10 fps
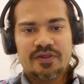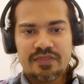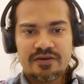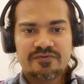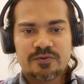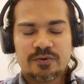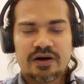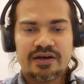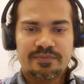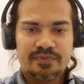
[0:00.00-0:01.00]
Therefore,
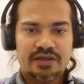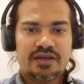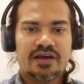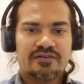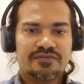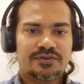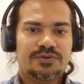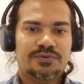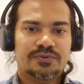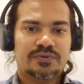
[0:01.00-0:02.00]
I may have to
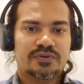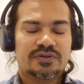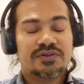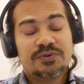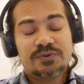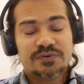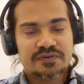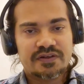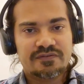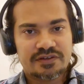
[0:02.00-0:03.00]
do 2 to
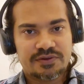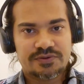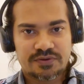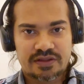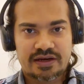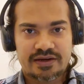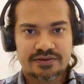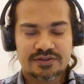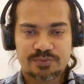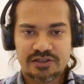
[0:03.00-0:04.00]
3 videos on that.
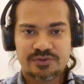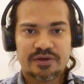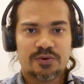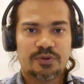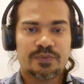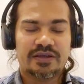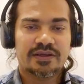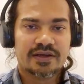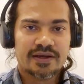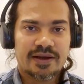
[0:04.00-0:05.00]
So please bear with me.
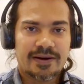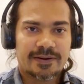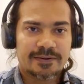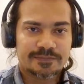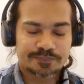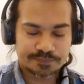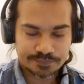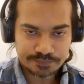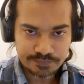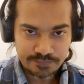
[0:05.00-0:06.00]
Um,
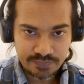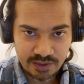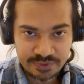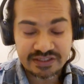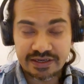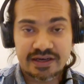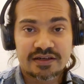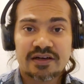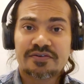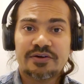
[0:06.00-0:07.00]
but yeah,
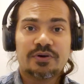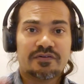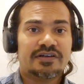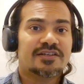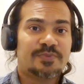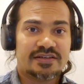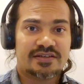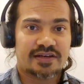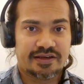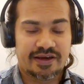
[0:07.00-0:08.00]
I'll try to cover it as best
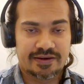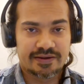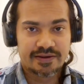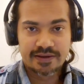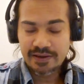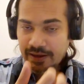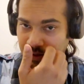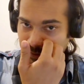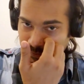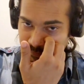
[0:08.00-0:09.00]
as I can.
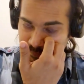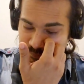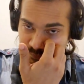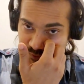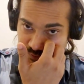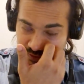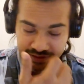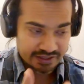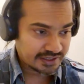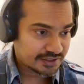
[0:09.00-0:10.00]
So
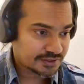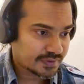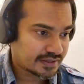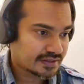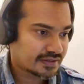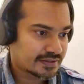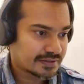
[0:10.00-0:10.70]
yeah, getting into it,